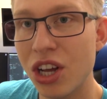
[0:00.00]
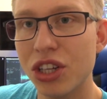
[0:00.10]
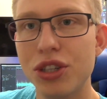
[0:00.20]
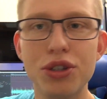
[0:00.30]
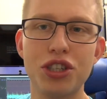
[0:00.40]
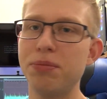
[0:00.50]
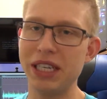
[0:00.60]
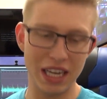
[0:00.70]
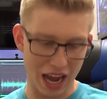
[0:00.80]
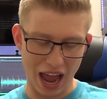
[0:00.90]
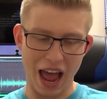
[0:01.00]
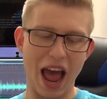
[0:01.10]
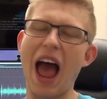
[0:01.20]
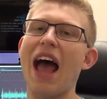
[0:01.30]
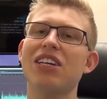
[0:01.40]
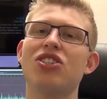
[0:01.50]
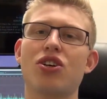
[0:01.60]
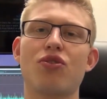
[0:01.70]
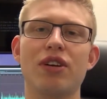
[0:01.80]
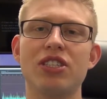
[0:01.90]
you should be as
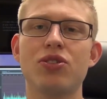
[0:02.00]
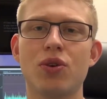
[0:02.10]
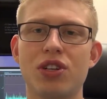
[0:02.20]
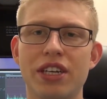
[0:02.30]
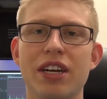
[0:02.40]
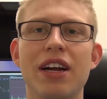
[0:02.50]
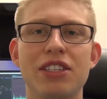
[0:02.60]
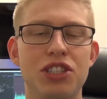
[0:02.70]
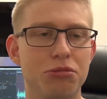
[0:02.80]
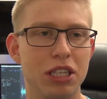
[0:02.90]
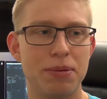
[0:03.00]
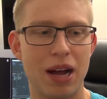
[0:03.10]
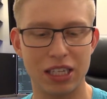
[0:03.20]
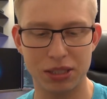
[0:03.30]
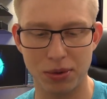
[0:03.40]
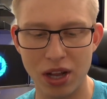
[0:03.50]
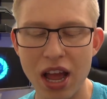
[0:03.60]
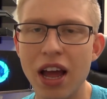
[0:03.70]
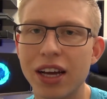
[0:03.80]
crystal clear as humanly possible,